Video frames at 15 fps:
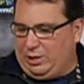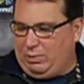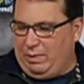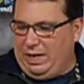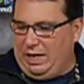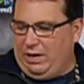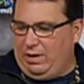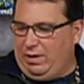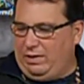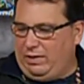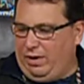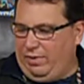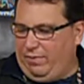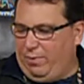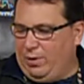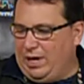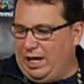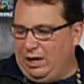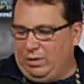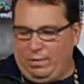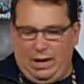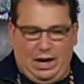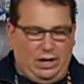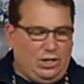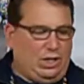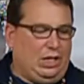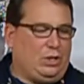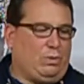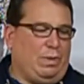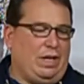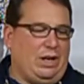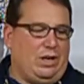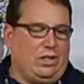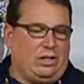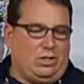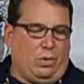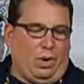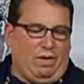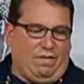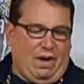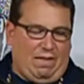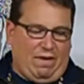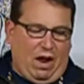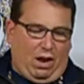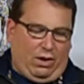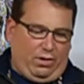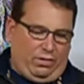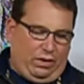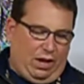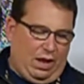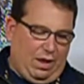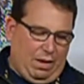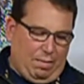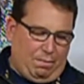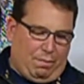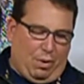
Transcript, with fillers: this one here is a $40 range, this one here is $25.